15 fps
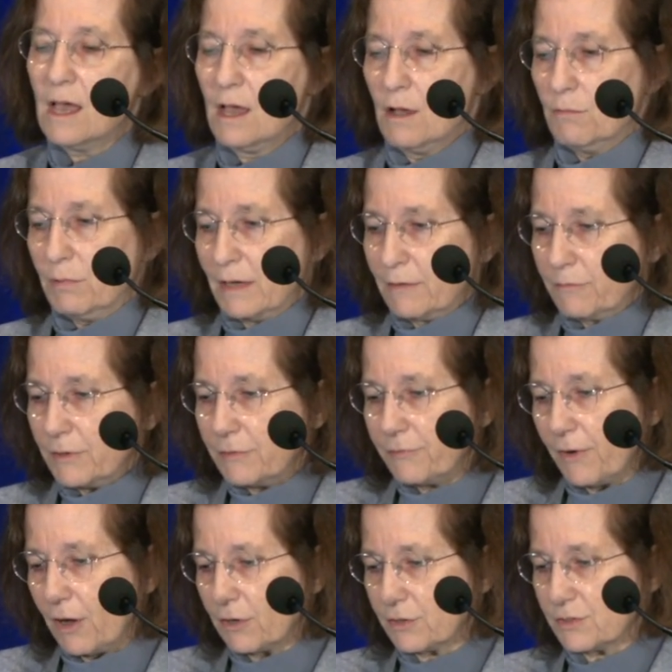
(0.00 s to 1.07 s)
where we
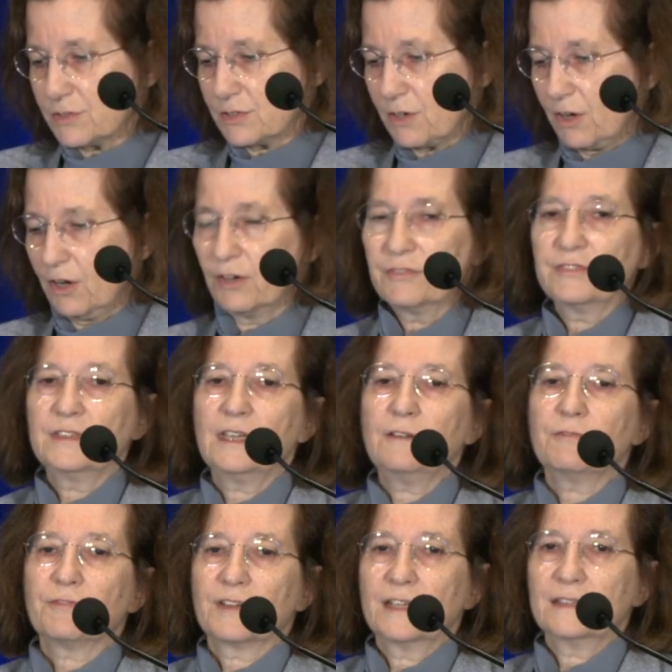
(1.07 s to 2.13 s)
focus on
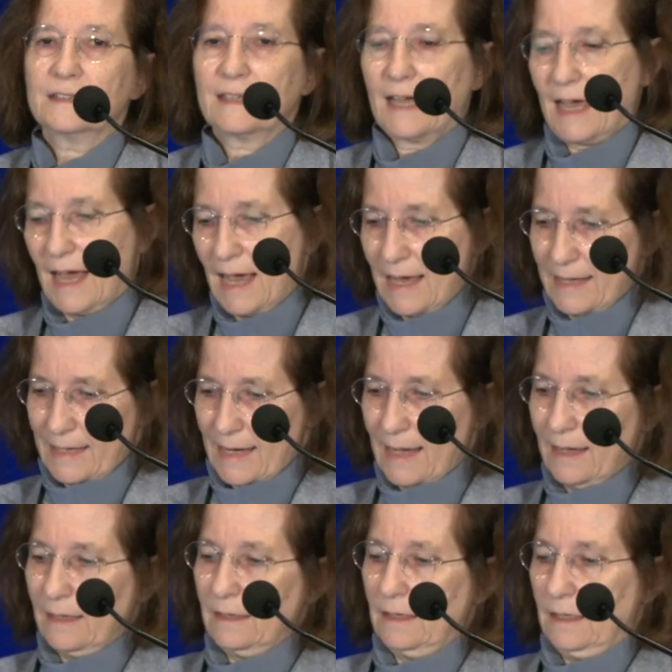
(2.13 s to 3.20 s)
different
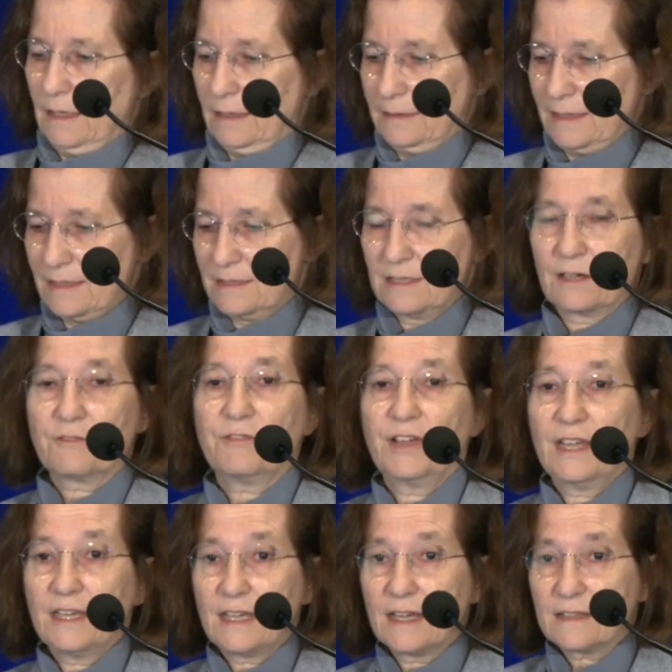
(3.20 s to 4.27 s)
areas, the
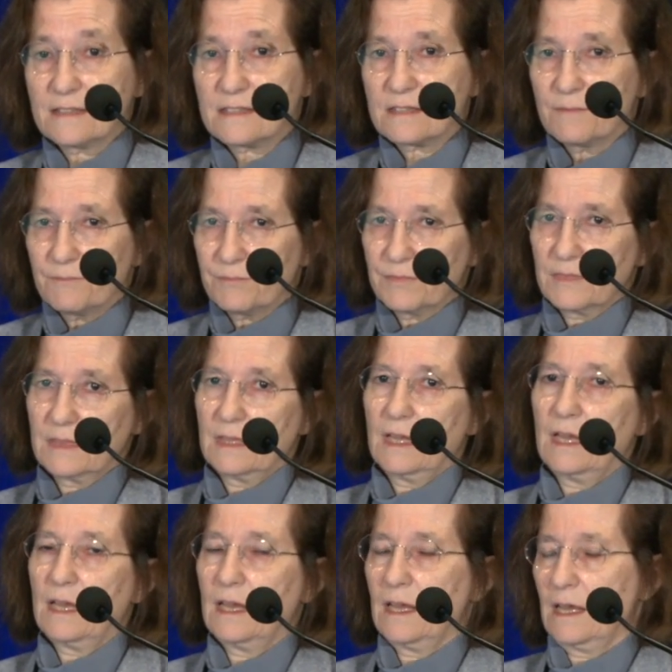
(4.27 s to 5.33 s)
surveillance,
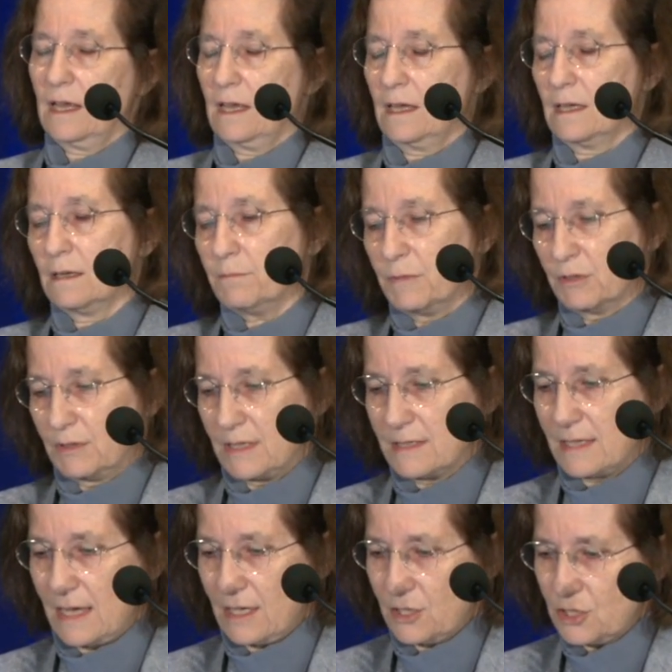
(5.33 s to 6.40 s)
the
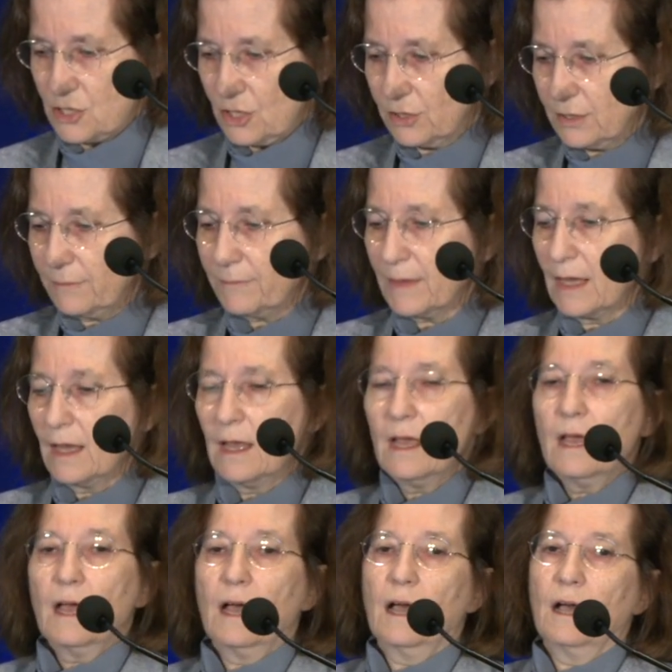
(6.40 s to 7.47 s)
immunization.
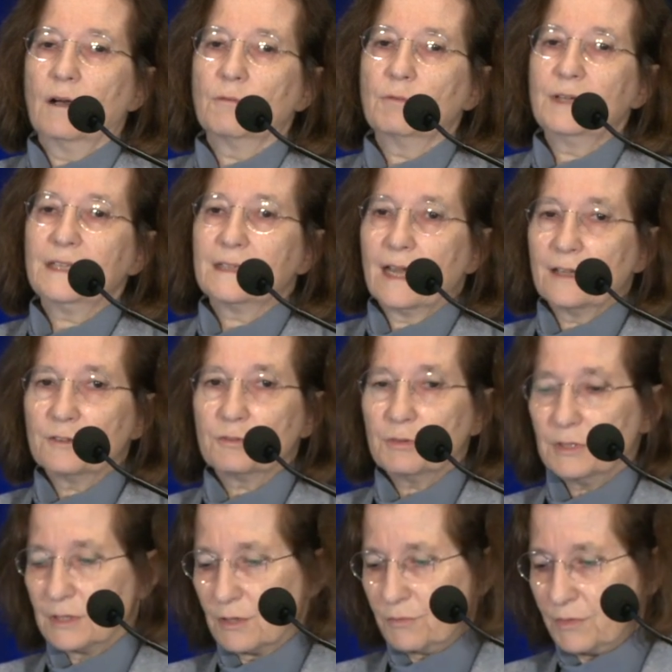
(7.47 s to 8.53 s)
We tend to
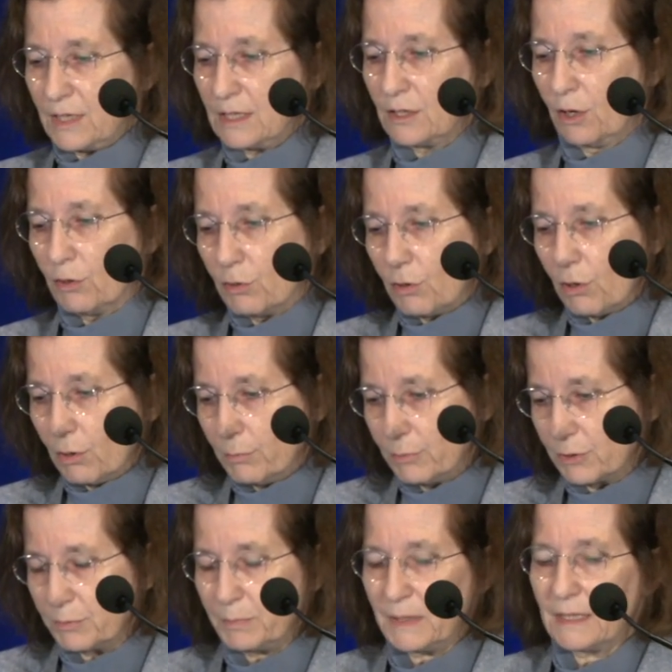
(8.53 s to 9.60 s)
intervene on
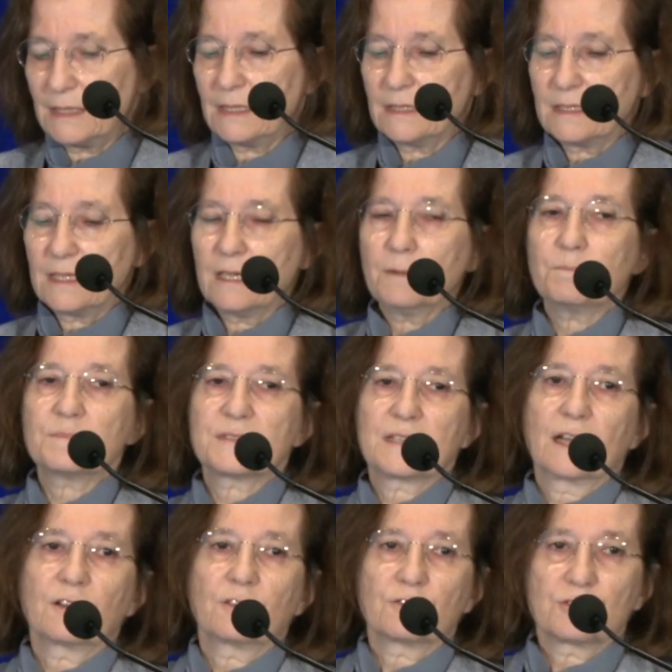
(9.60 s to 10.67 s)
comorbidity,
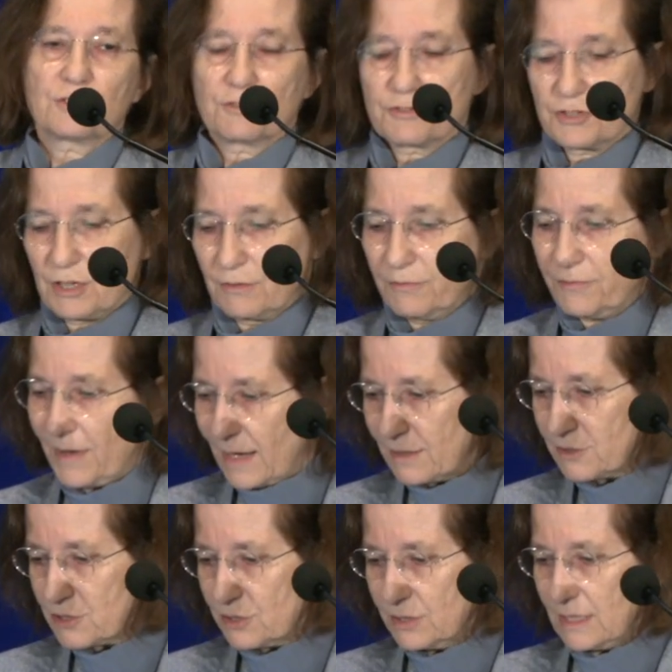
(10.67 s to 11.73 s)
psychosocial
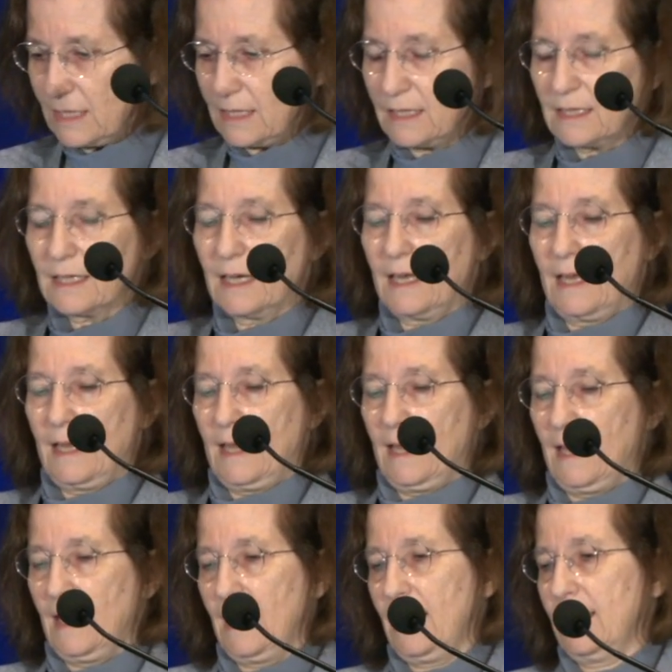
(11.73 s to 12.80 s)
functioning,
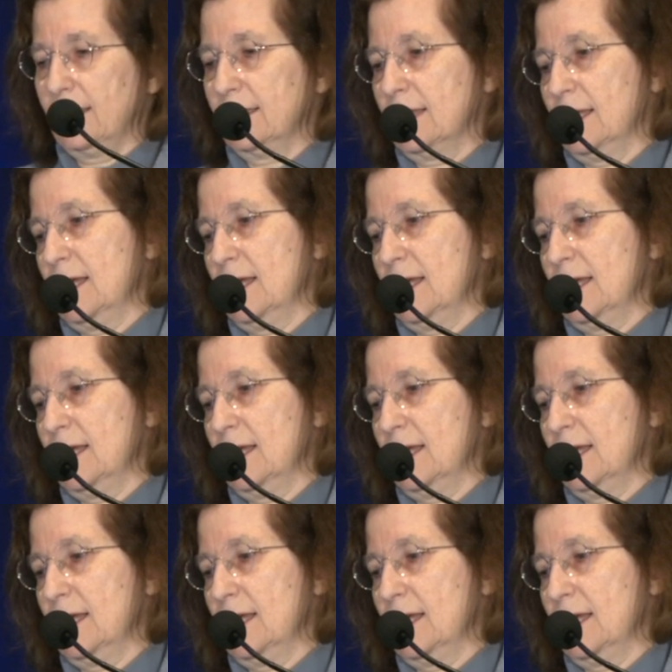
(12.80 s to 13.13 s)
and